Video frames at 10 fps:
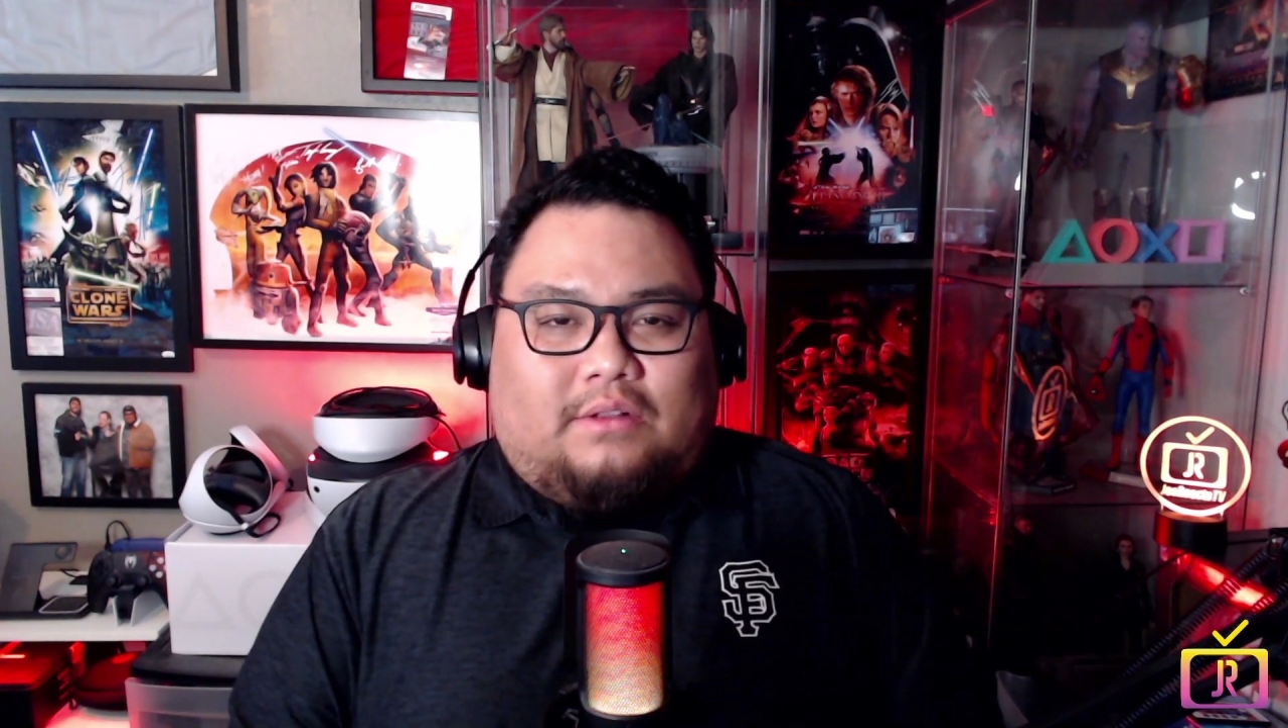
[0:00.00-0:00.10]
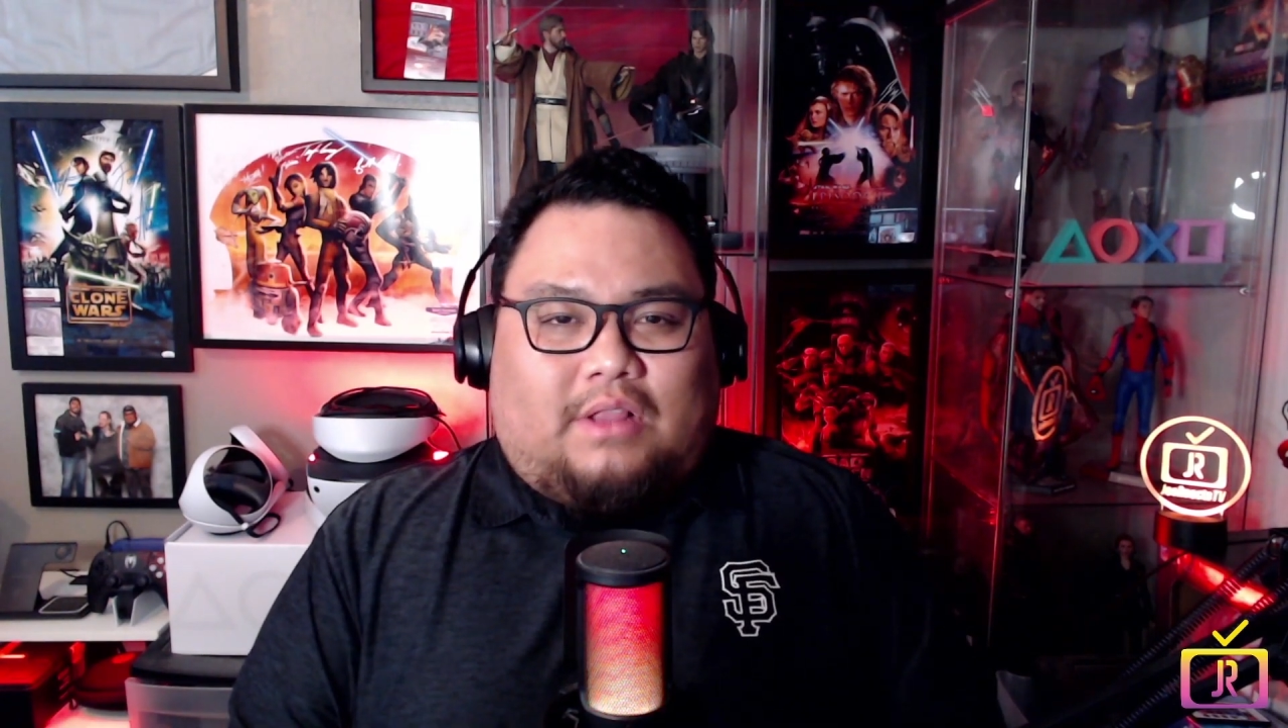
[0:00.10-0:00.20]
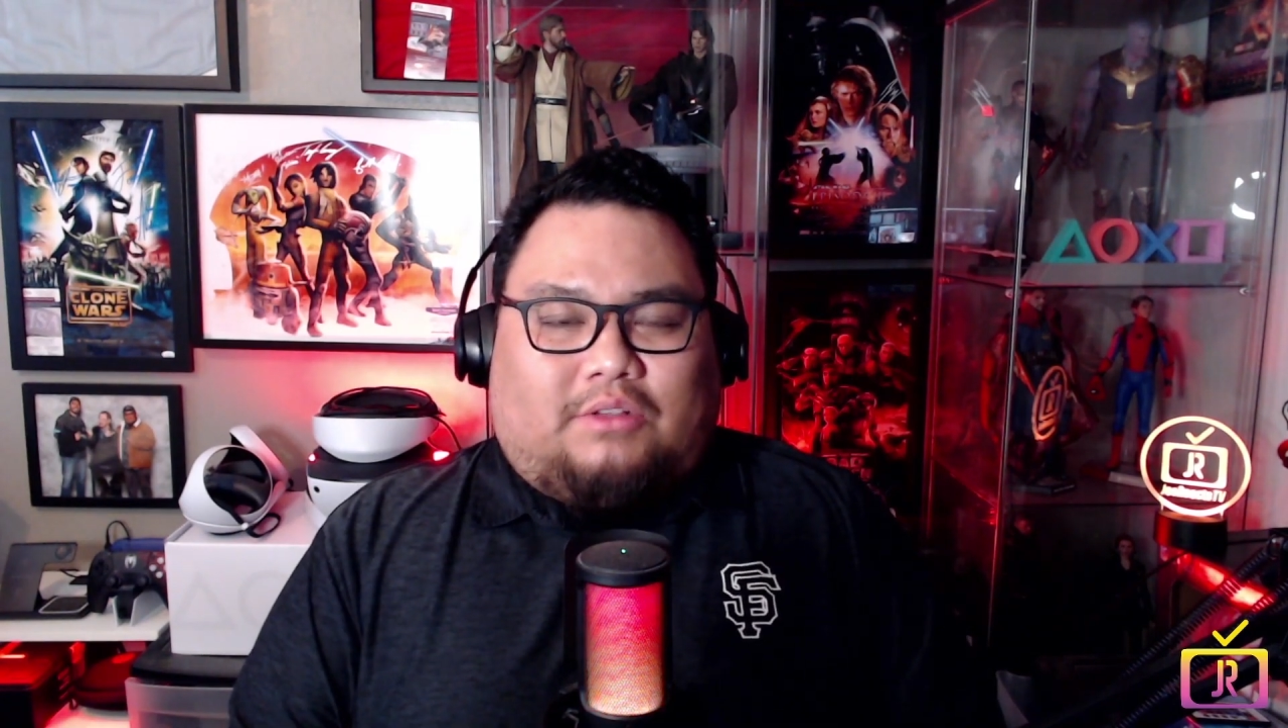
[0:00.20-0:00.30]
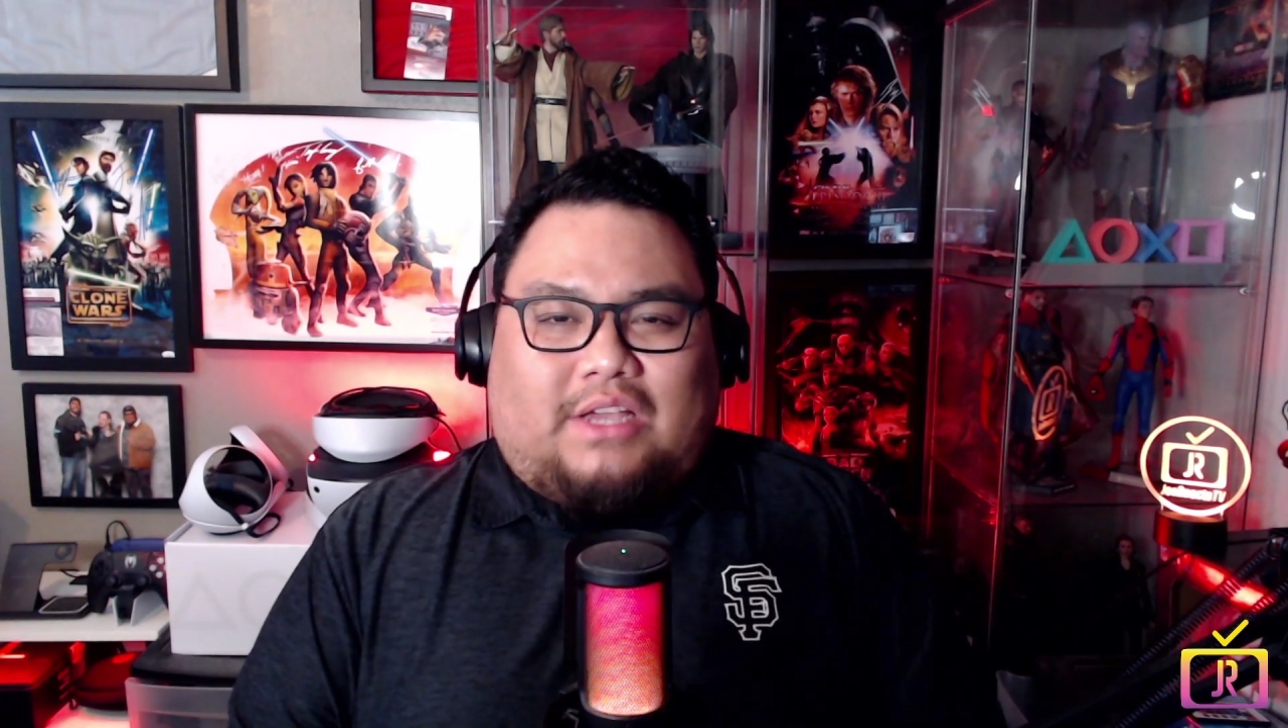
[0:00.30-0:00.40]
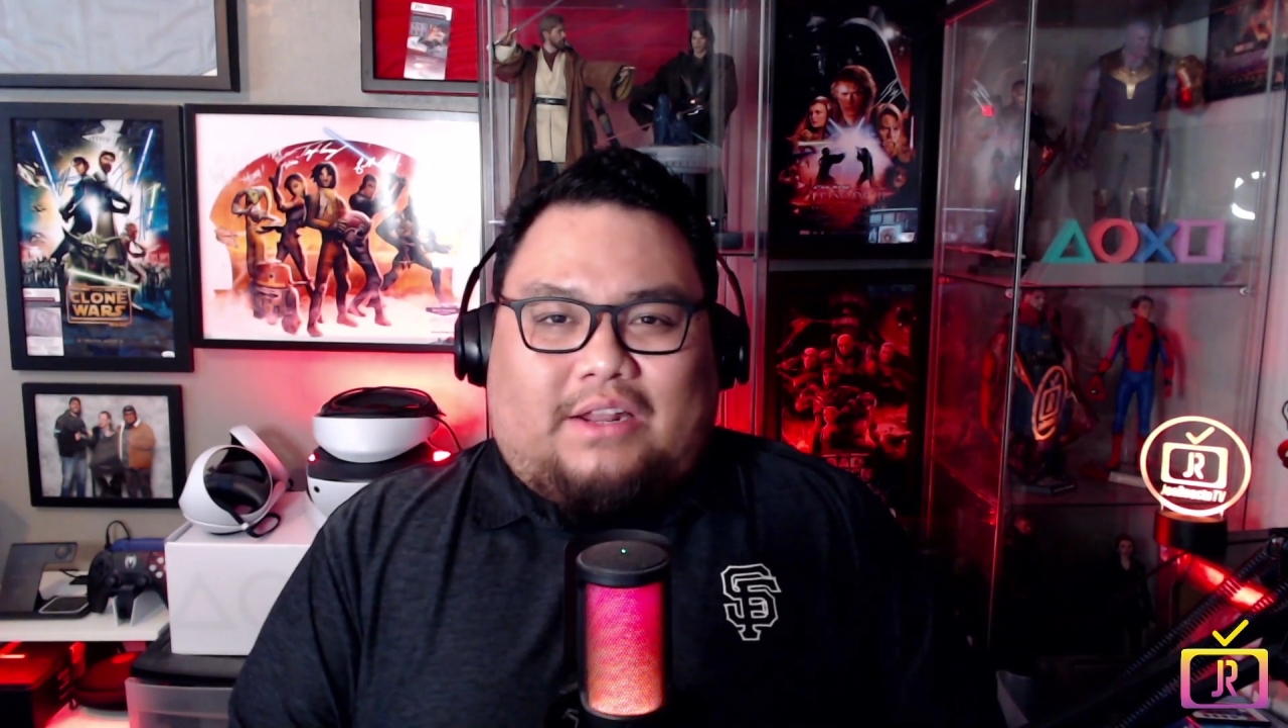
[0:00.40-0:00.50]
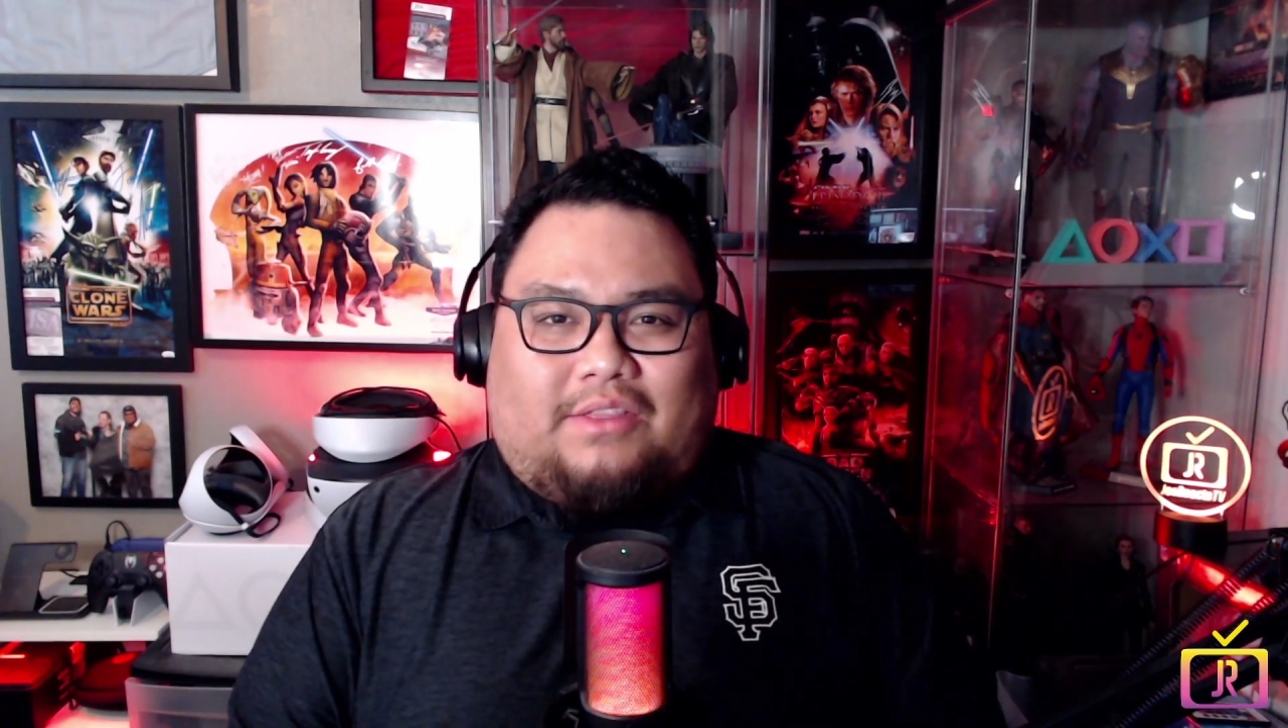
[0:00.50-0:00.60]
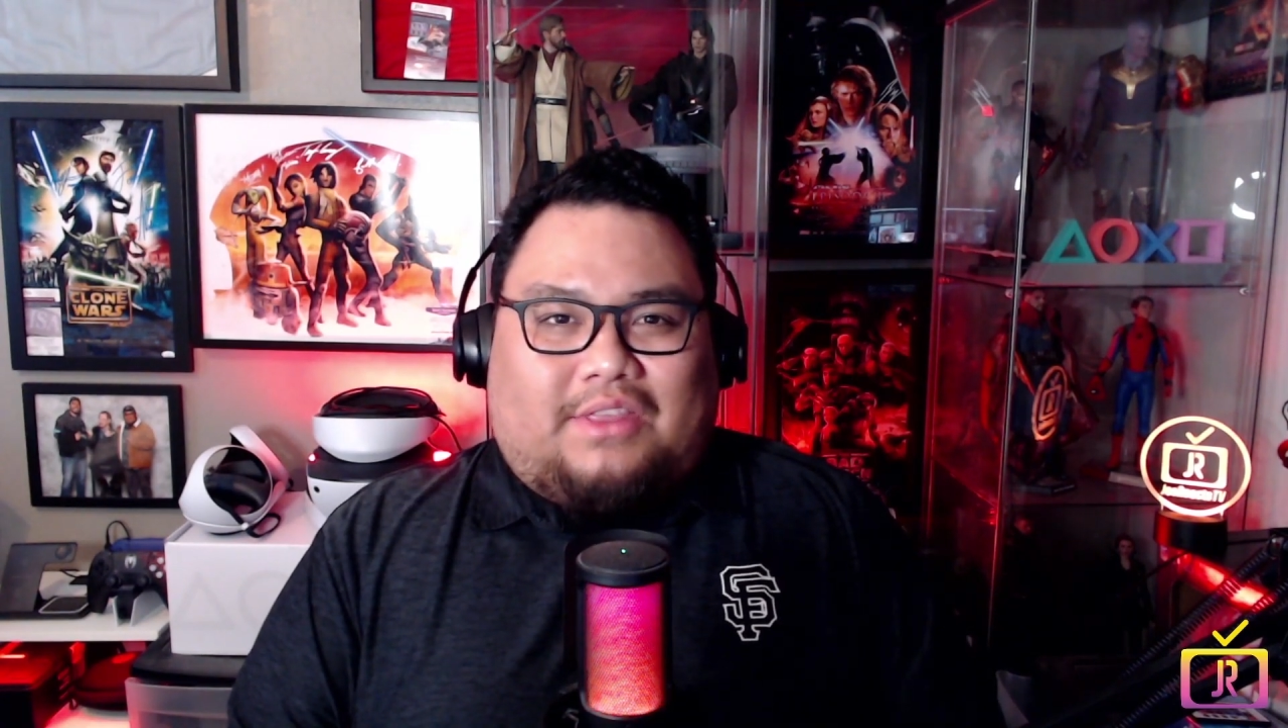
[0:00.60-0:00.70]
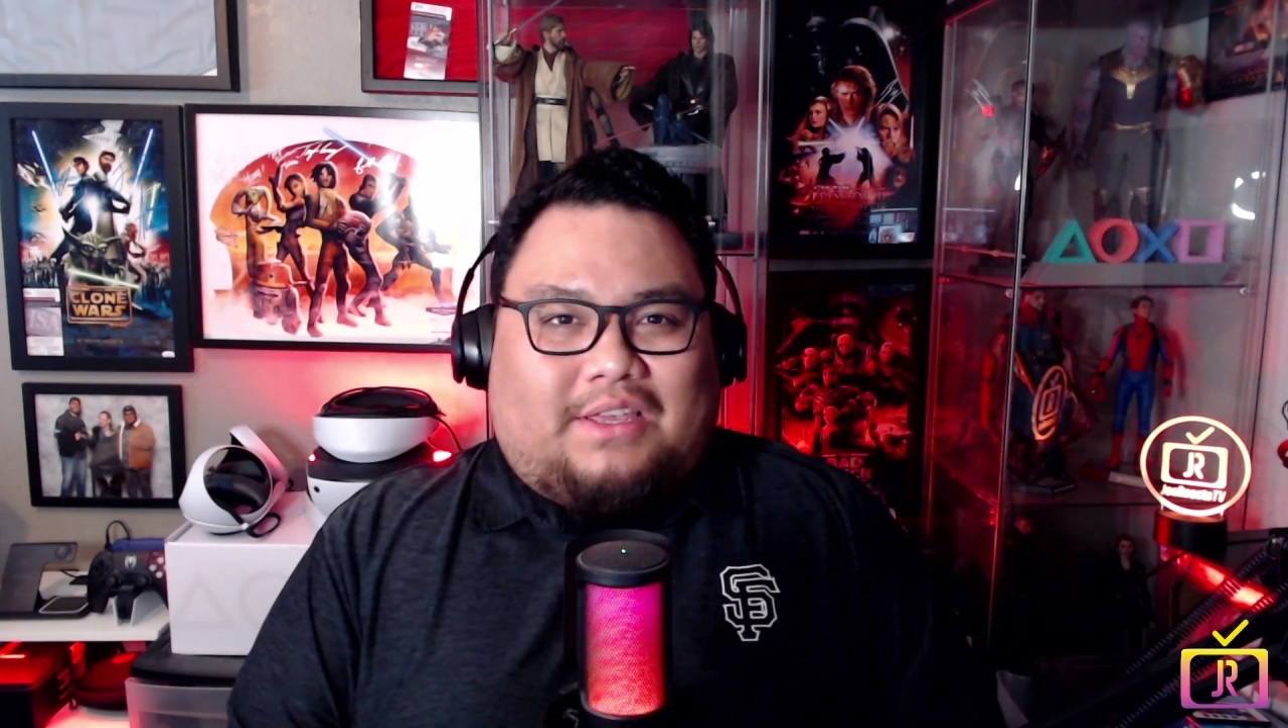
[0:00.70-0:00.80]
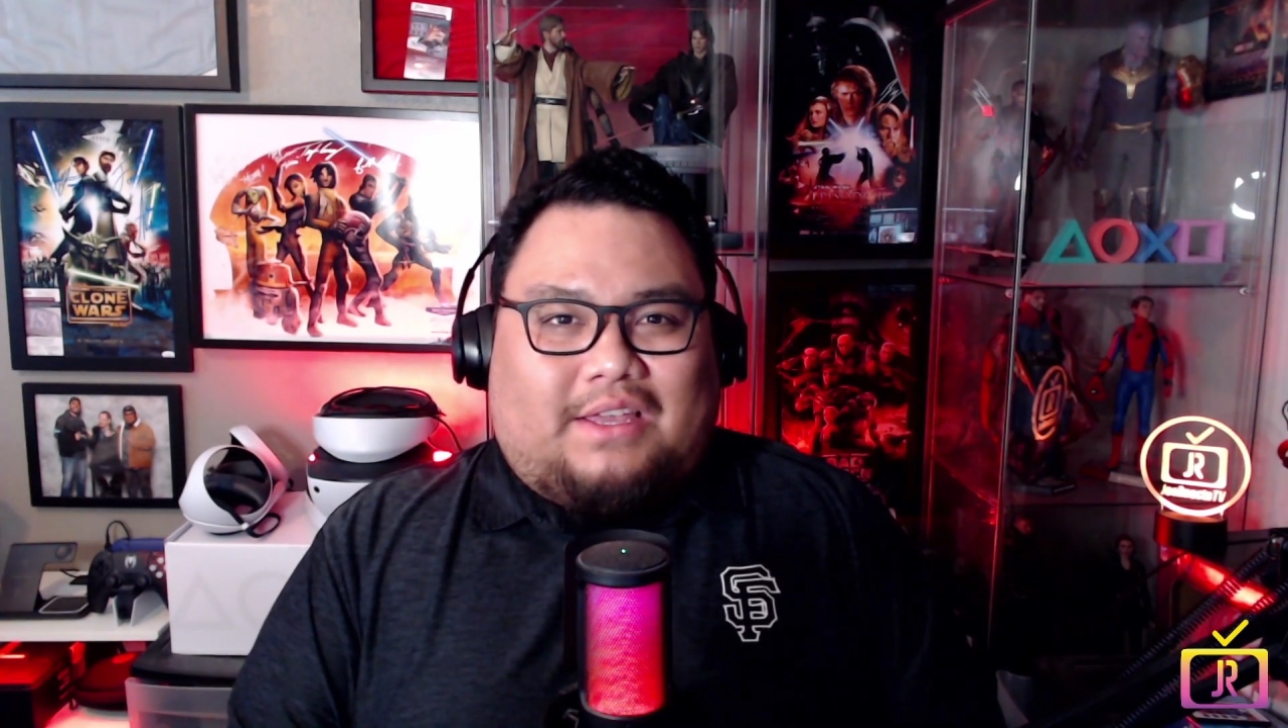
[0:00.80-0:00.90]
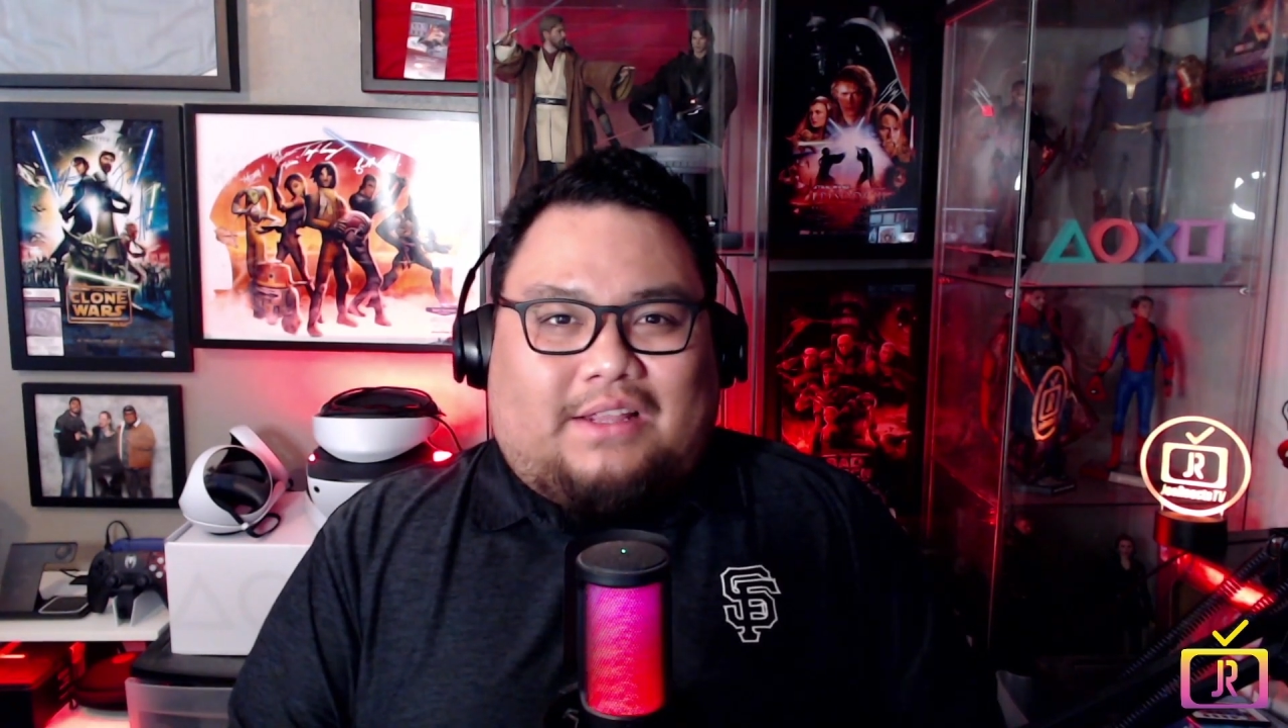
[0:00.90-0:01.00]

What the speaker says: I was kind of thinking